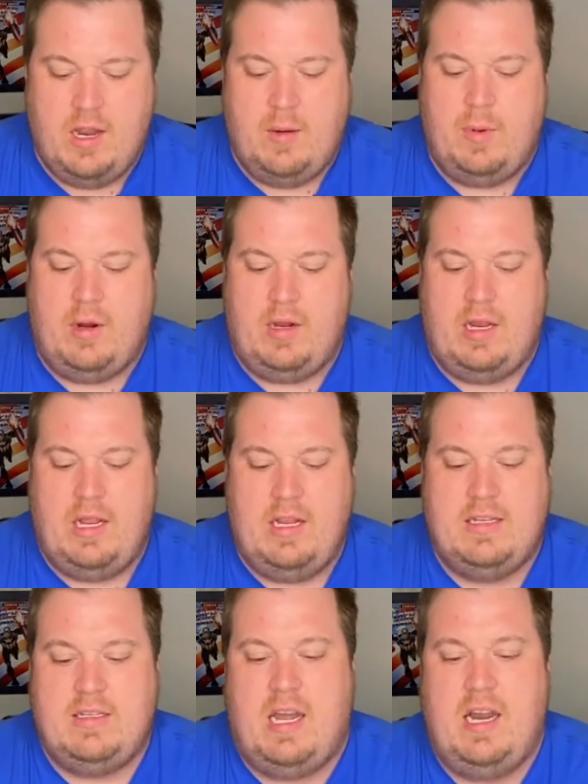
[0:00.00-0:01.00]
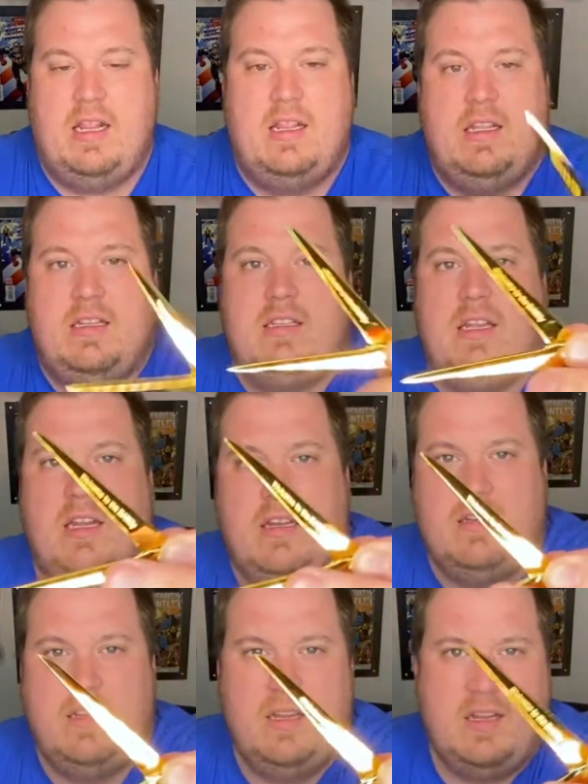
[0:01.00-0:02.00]
but on the inside of these
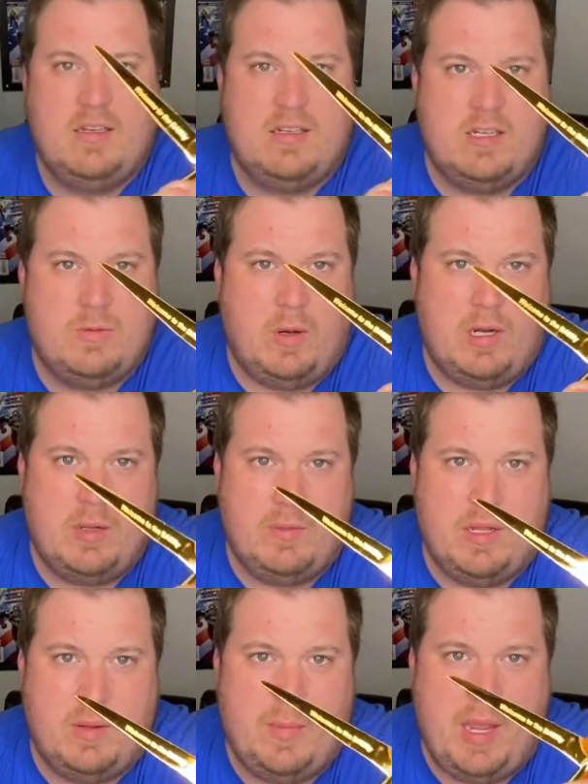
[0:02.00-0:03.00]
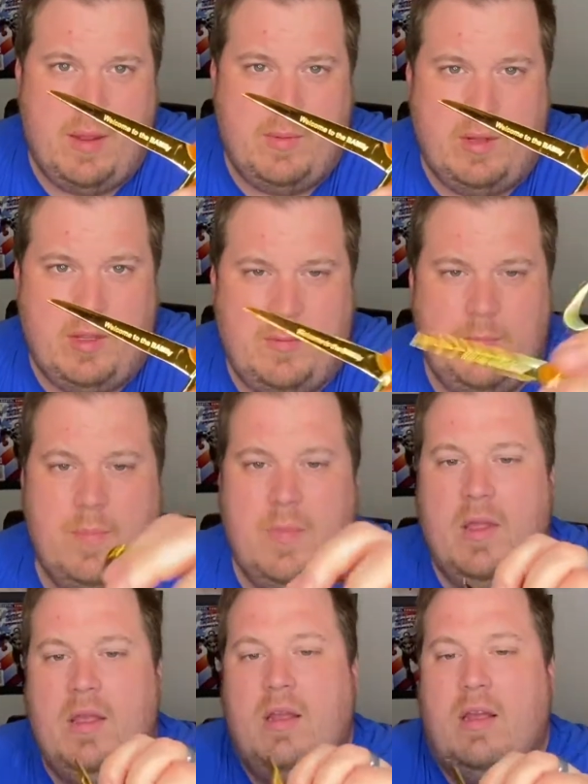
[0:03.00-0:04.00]
things, it says welcome to the Bamily,
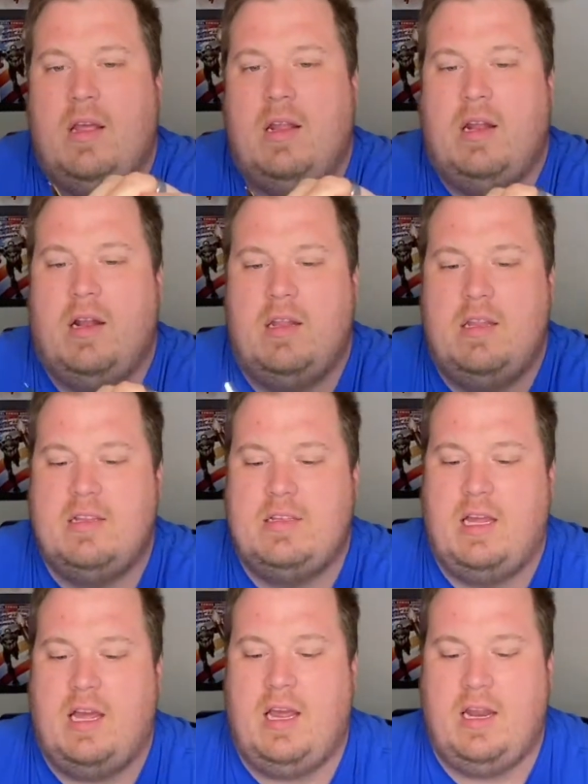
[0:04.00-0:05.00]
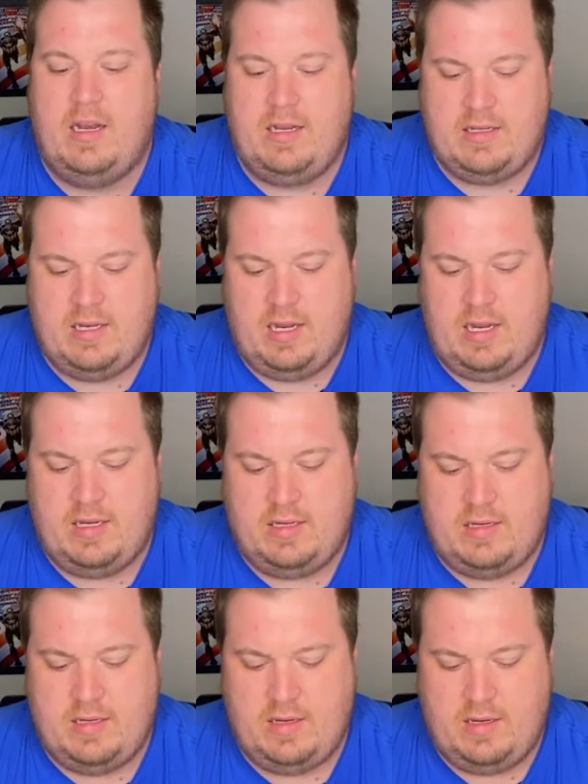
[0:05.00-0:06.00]
and then on this side it
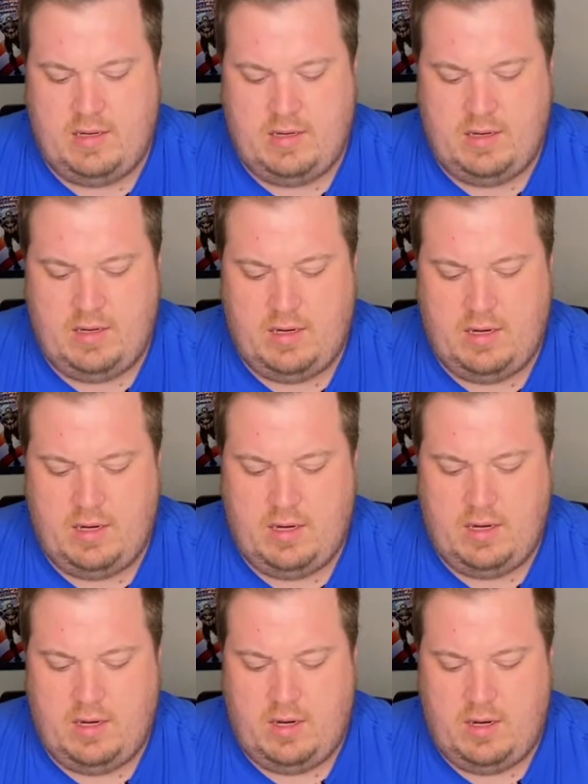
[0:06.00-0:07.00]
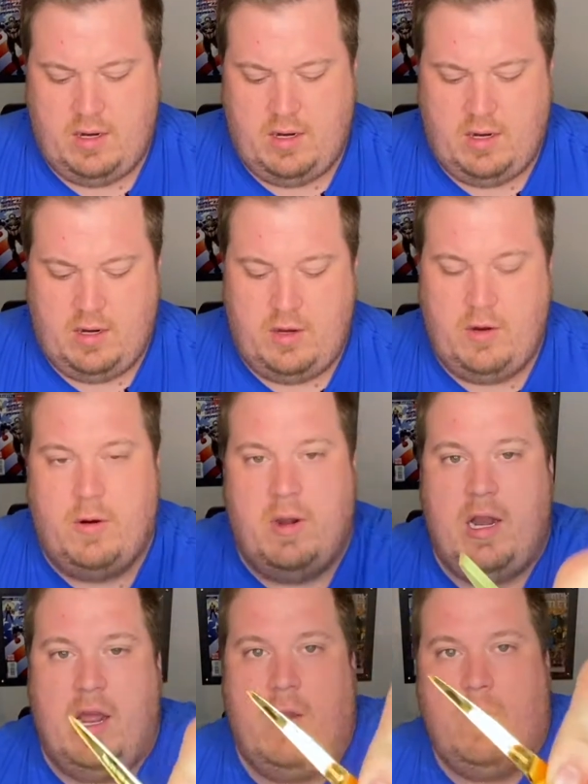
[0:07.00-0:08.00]
says you are
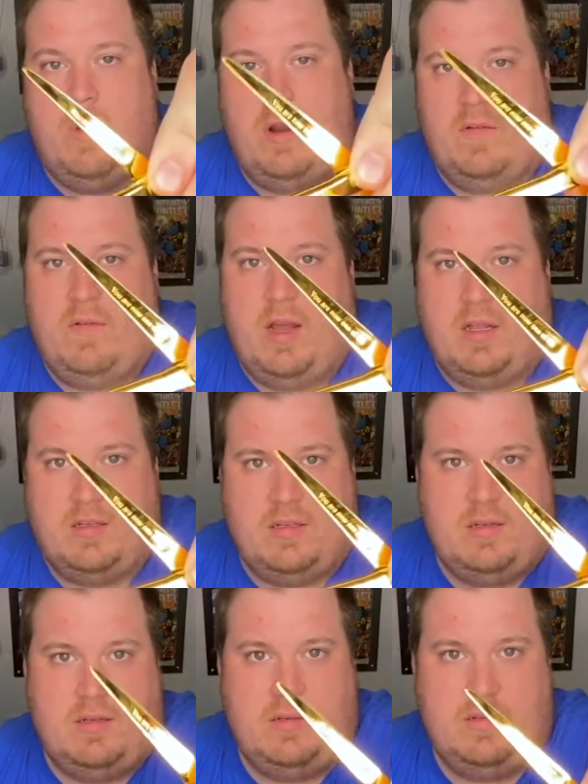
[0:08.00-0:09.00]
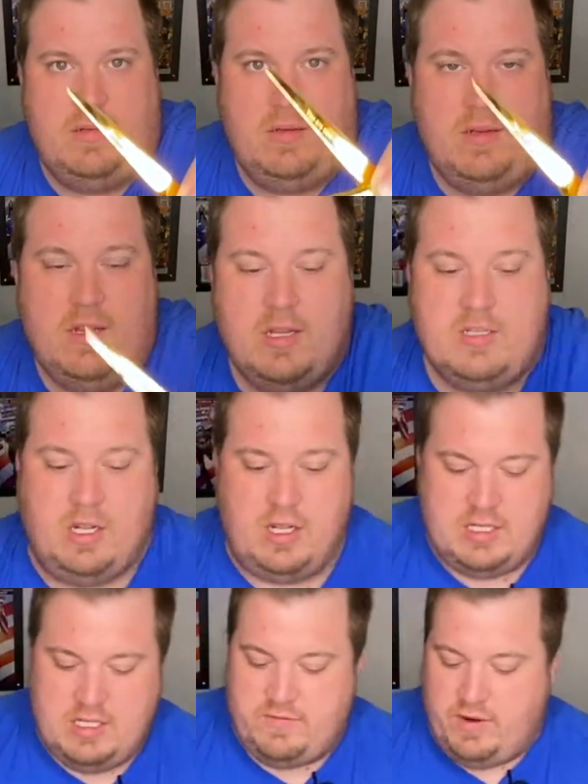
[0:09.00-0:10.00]
now one of us. So
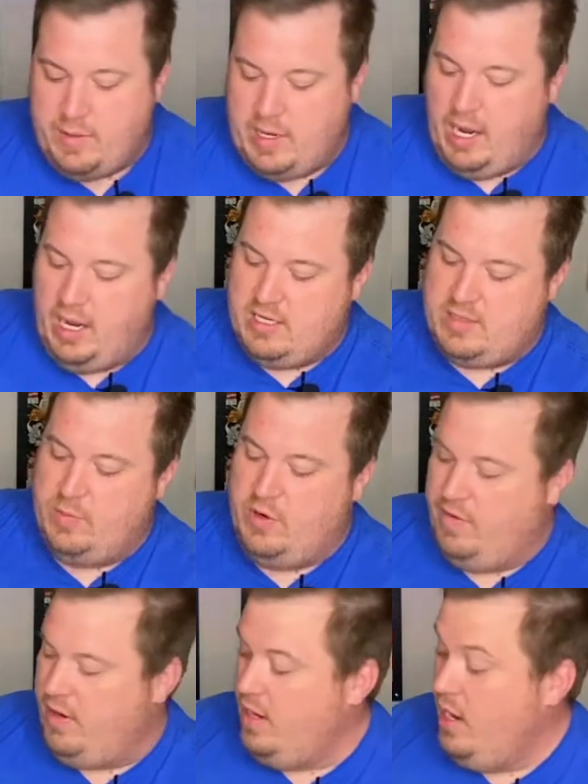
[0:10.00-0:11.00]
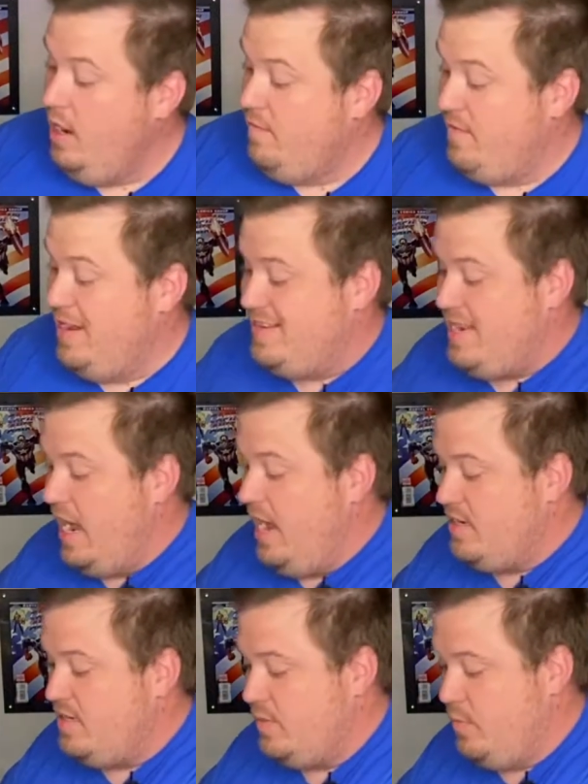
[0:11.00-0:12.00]
this is from the Us movie.
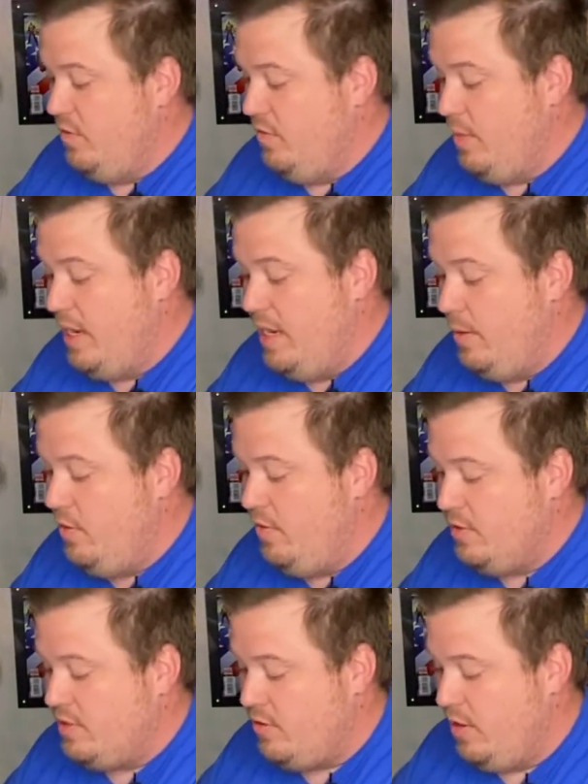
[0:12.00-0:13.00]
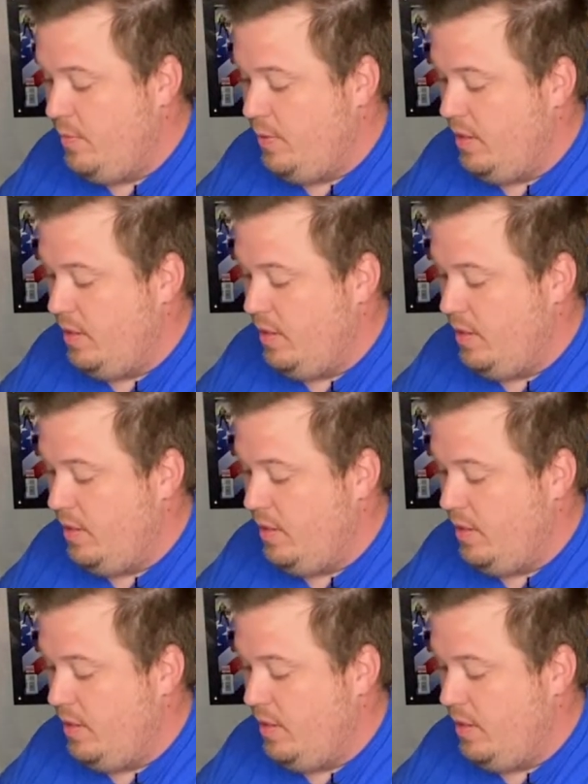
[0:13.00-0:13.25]
Fantastic movie, man. That movie was creepy.